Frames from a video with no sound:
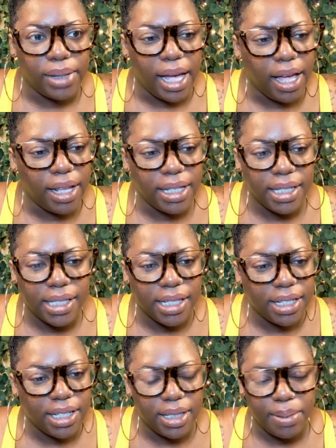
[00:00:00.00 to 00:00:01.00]
I listen
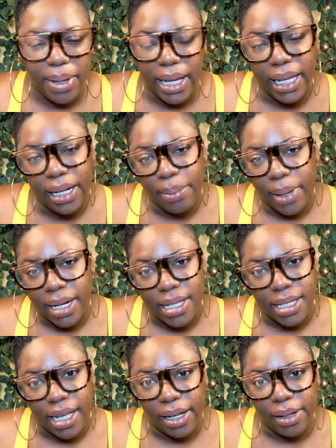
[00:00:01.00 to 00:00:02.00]
to just about
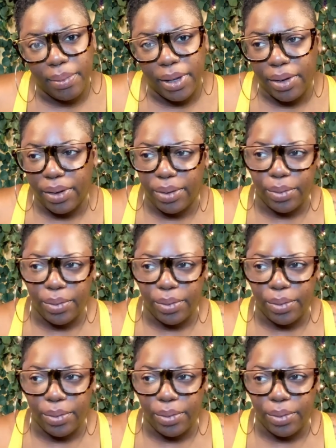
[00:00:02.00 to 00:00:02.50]
anybody's documentary.